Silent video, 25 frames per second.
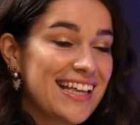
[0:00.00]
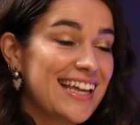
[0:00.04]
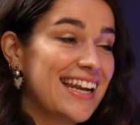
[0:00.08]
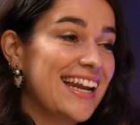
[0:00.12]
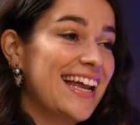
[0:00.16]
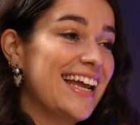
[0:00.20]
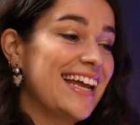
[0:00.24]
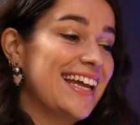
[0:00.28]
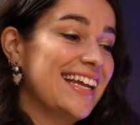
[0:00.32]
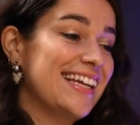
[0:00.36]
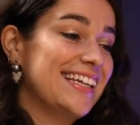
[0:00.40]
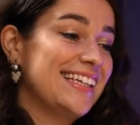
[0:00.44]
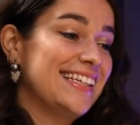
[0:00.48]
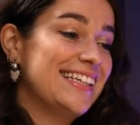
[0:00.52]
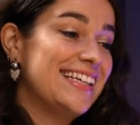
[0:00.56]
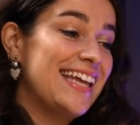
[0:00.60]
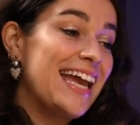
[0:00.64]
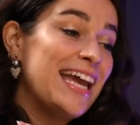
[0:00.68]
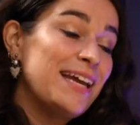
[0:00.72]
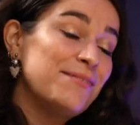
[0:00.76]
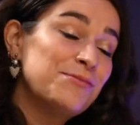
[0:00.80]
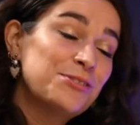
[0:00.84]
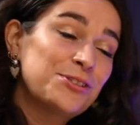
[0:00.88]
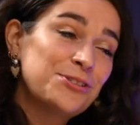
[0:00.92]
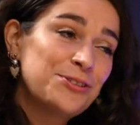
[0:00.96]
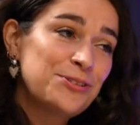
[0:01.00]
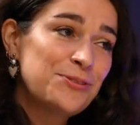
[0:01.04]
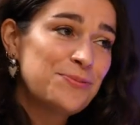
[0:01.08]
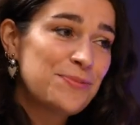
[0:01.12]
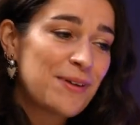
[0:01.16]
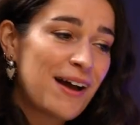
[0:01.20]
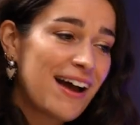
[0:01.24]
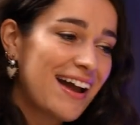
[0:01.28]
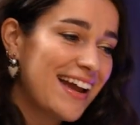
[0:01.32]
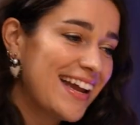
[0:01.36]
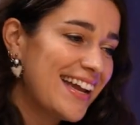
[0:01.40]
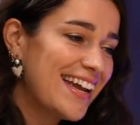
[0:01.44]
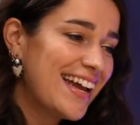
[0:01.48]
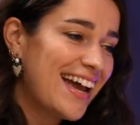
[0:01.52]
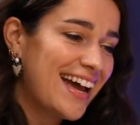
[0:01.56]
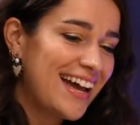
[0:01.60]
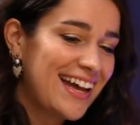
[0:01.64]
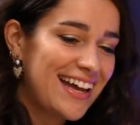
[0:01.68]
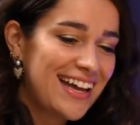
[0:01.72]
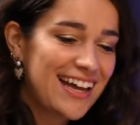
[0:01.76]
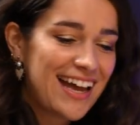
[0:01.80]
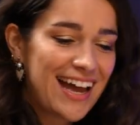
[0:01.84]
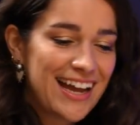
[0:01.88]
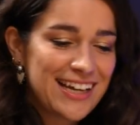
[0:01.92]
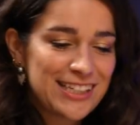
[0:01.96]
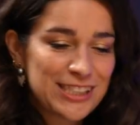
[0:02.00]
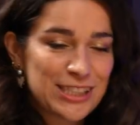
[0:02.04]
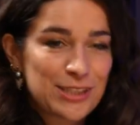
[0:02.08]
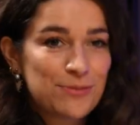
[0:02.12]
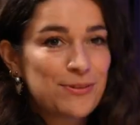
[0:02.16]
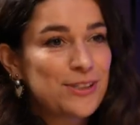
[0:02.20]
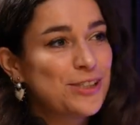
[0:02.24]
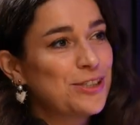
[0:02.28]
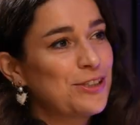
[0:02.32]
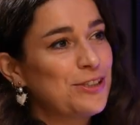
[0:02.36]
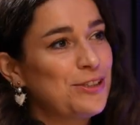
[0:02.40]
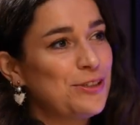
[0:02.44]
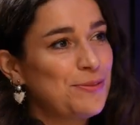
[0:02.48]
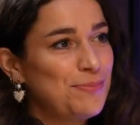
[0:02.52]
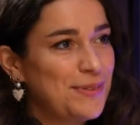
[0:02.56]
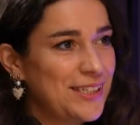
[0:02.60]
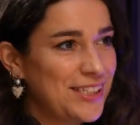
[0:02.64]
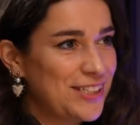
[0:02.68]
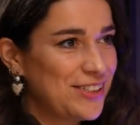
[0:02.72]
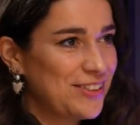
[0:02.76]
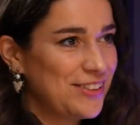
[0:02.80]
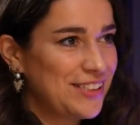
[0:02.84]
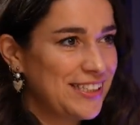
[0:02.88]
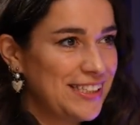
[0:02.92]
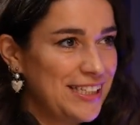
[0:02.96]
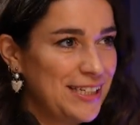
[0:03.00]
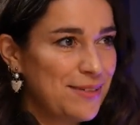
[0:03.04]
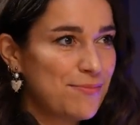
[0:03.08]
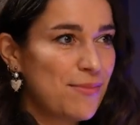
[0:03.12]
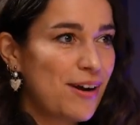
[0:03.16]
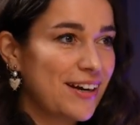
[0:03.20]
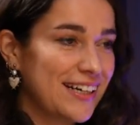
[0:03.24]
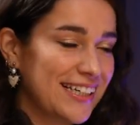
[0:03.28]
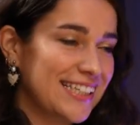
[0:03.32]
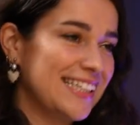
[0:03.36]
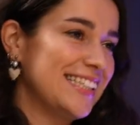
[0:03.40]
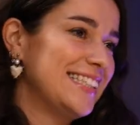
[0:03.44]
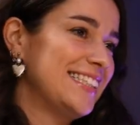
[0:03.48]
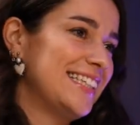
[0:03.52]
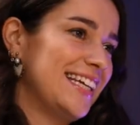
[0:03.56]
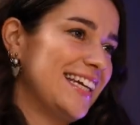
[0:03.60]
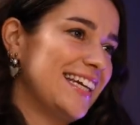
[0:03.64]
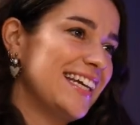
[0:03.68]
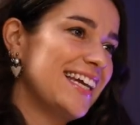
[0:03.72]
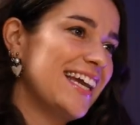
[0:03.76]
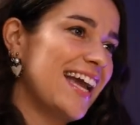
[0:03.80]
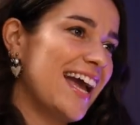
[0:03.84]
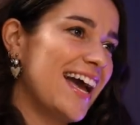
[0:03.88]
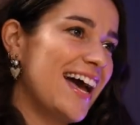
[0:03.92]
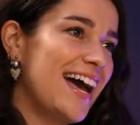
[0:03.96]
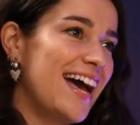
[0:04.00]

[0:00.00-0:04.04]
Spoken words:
Then I came to Dubai. I switched to B2C marketing,